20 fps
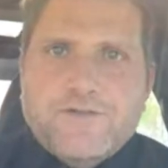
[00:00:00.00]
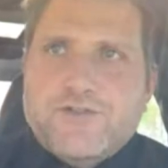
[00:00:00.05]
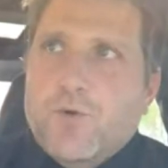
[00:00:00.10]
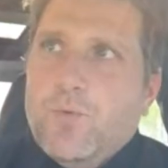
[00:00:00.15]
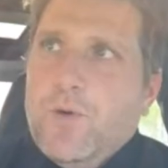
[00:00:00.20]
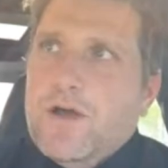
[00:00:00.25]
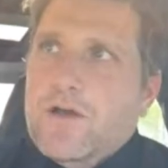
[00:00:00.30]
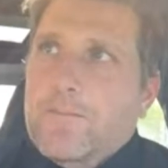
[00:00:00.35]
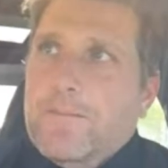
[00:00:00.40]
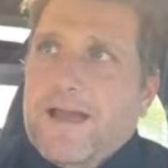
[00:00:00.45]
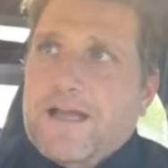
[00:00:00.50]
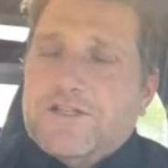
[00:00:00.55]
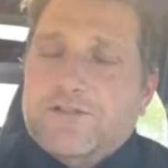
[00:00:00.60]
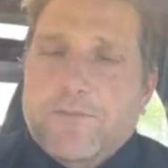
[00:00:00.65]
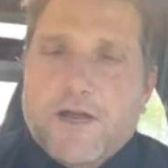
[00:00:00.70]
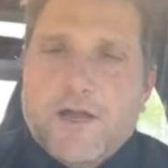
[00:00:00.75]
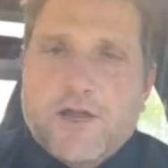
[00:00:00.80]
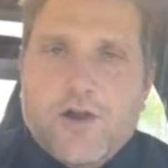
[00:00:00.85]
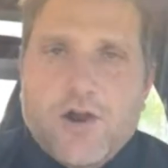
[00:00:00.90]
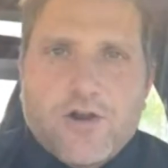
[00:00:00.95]
So welcome back
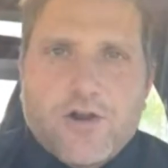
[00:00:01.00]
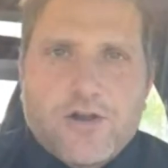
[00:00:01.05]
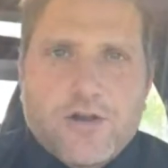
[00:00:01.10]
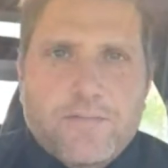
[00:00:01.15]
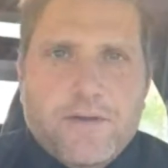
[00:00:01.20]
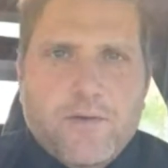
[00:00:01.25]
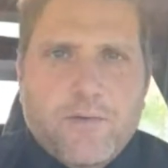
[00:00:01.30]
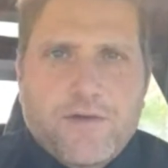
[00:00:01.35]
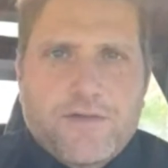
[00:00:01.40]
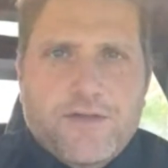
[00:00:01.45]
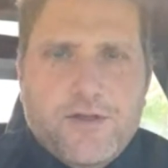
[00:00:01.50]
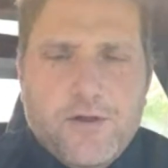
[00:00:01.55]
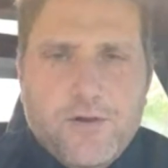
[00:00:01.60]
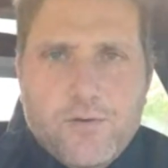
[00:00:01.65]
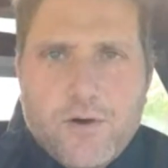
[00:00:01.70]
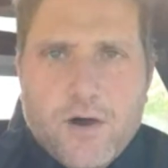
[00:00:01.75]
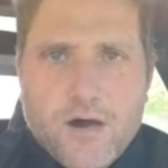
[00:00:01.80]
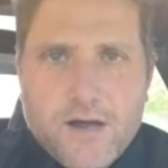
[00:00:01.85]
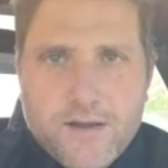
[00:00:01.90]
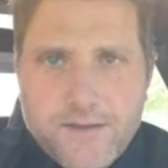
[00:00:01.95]
to My Car. Good to be with
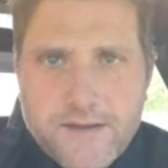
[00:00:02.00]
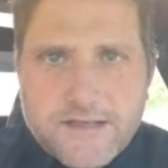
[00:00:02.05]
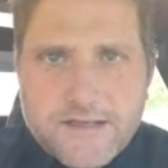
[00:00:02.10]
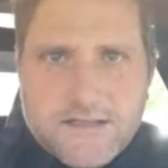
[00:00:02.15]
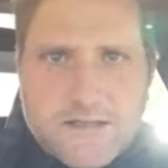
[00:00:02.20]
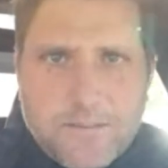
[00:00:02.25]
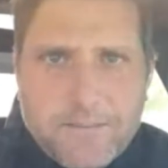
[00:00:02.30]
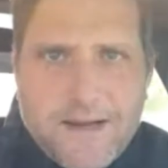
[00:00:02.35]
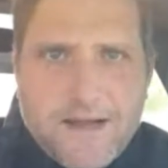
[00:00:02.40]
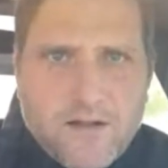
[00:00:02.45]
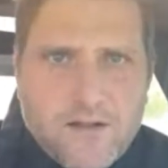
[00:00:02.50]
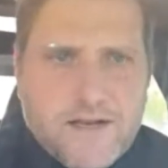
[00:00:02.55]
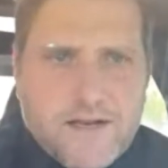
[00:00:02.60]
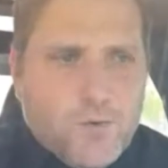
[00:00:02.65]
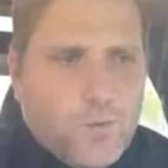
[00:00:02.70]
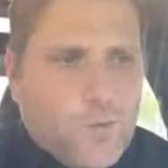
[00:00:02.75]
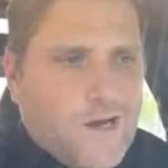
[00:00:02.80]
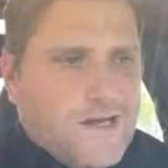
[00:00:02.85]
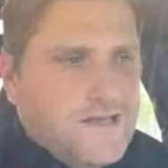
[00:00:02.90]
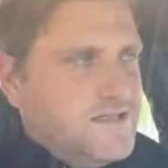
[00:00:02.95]
you on this Mail It
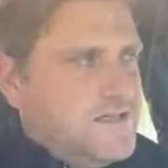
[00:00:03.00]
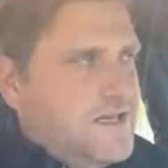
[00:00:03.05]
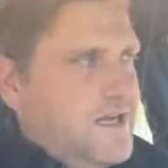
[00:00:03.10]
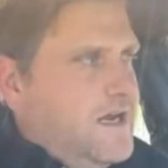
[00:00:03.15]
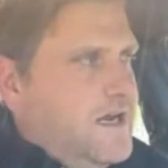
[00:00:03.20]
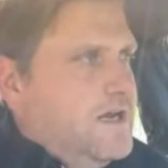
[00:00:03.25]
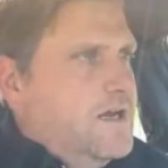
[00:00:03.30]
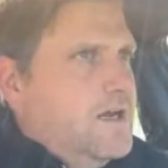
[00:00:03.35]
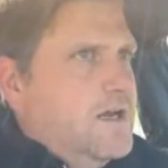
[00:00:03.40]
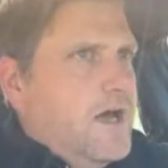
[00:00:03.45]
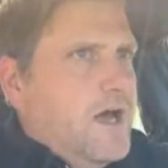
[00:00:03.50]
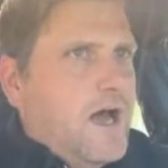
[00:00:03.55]
In Wednesday.